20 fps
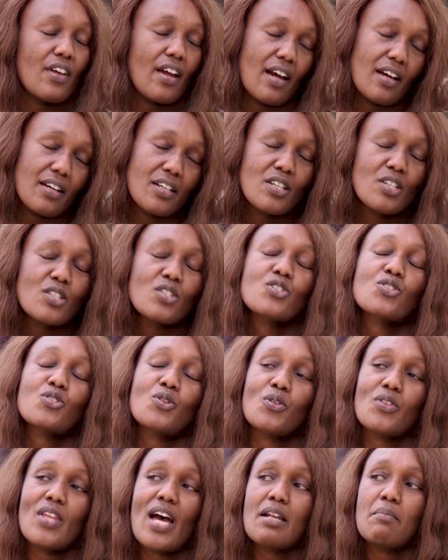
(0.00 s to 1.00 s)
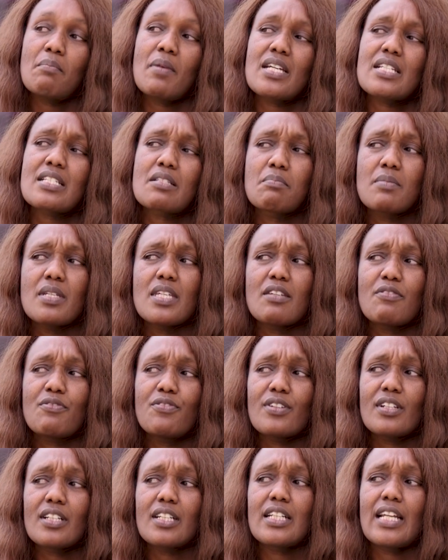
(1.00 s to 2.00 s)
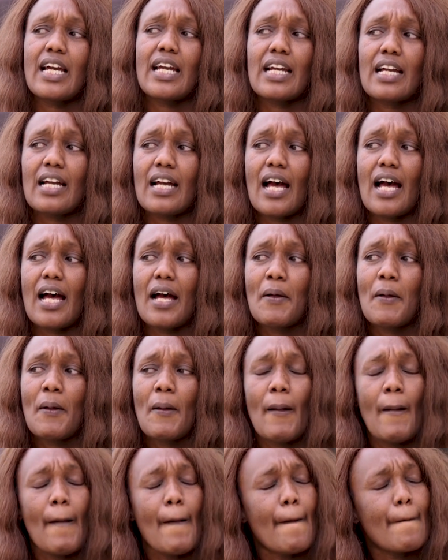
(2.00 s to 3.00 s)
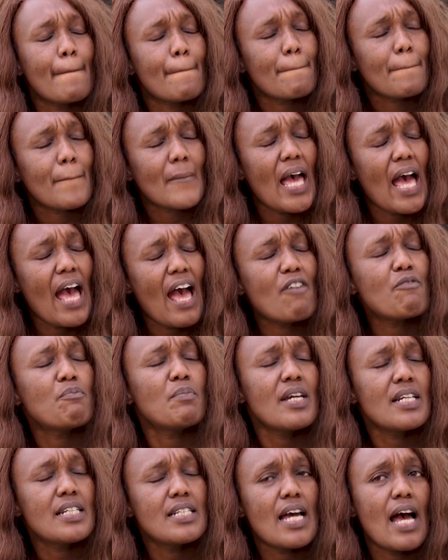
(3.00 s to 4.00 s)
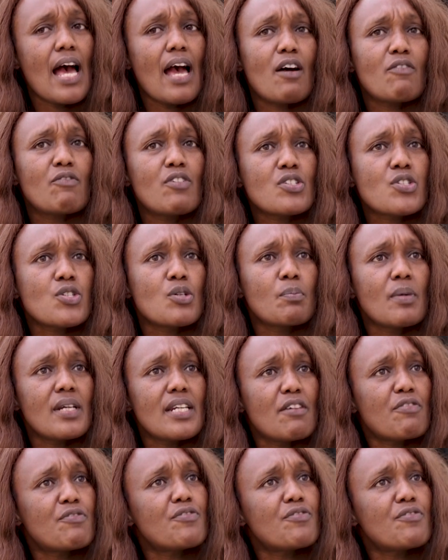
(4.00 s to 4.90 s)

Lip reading: there. So that makes me feel like I have also made a